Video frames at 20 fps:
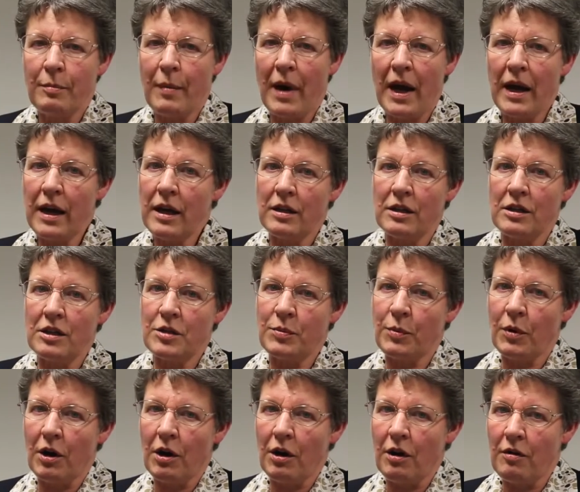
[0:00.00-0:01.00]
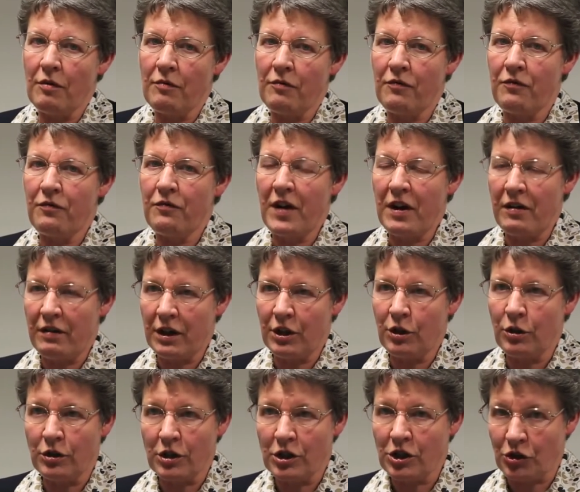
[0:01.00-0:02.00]
The Mayans were very
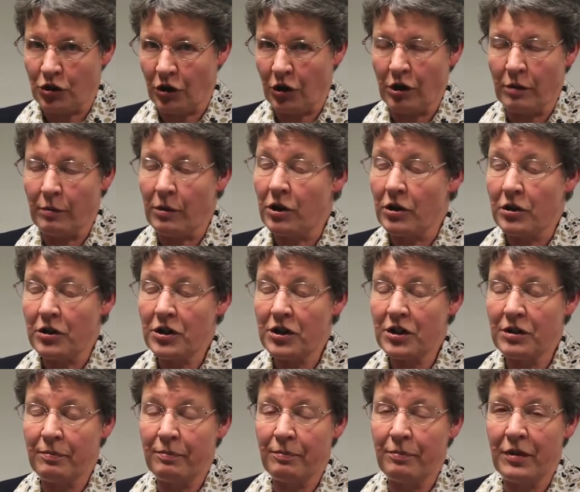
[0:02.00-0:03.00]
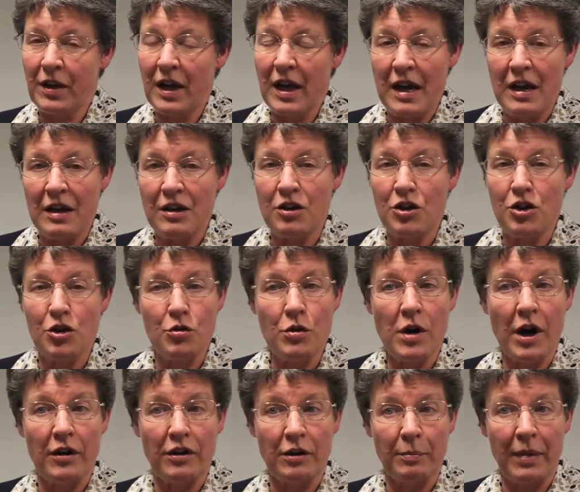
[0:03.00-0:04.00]
good astronomers. They knew
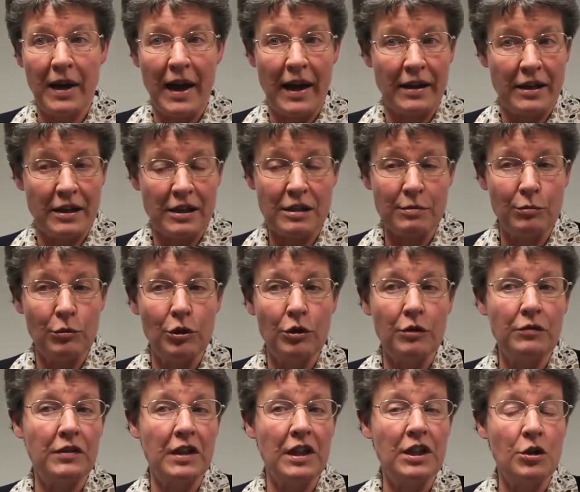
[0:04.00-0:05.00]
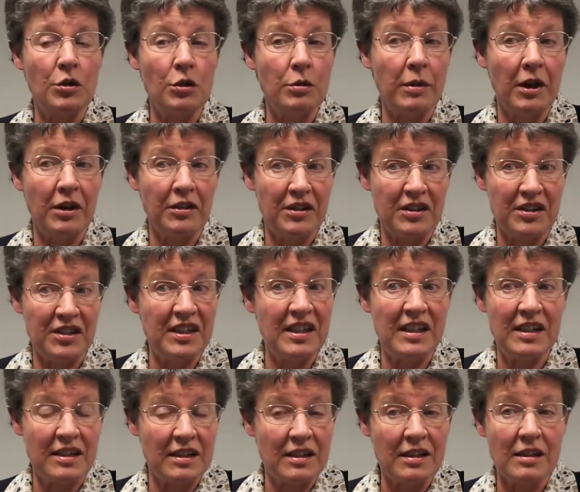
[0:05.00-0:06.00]
how the planets moved, they knew about the
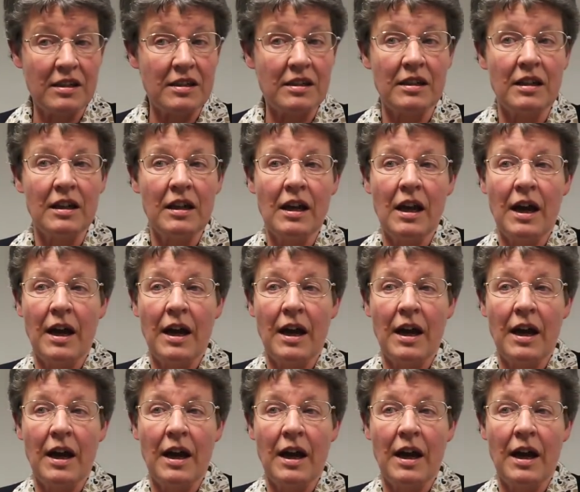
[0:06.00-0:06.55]
seasons,